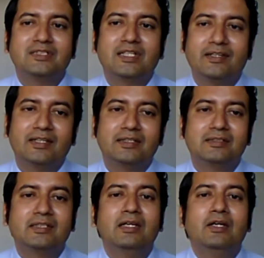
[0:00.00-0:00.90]

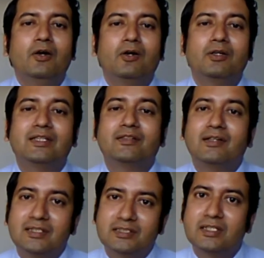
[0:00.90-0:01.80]
areas or the
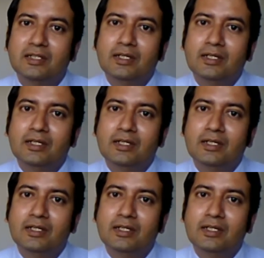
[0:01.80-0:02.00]
thrust